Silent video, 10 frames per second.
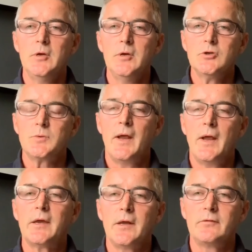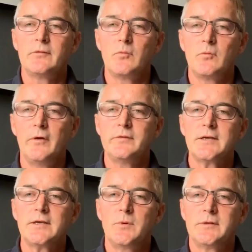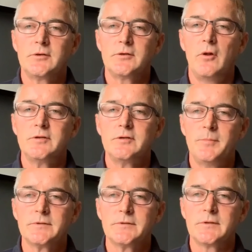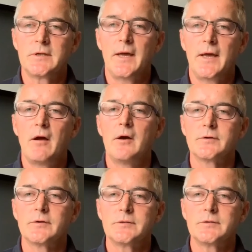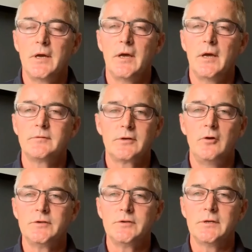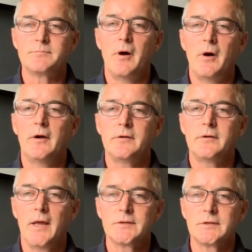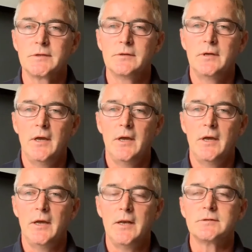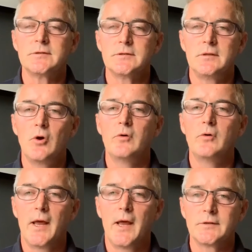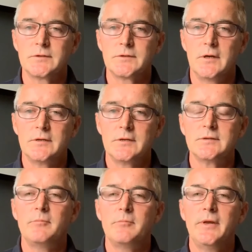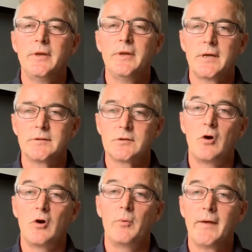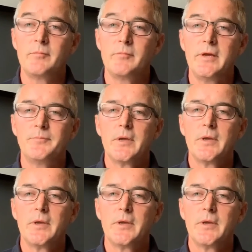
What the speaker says: So we recognise that whilst, yes, we're a technology business at heart, technology is part of the answer. It isn't the only answer. It isn't the complete answer, nor will it ever be.